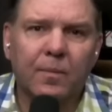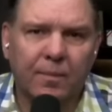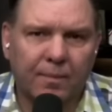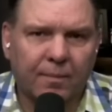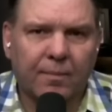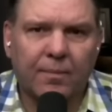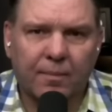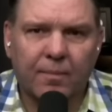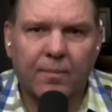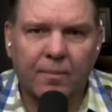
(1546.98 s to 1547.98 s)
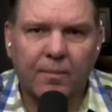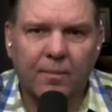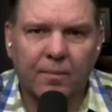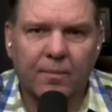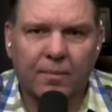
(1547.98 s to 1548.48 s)

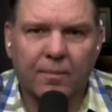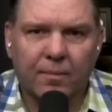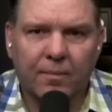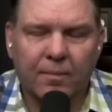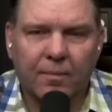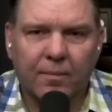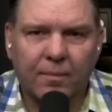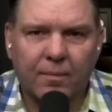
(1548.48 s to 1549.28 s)
(silent)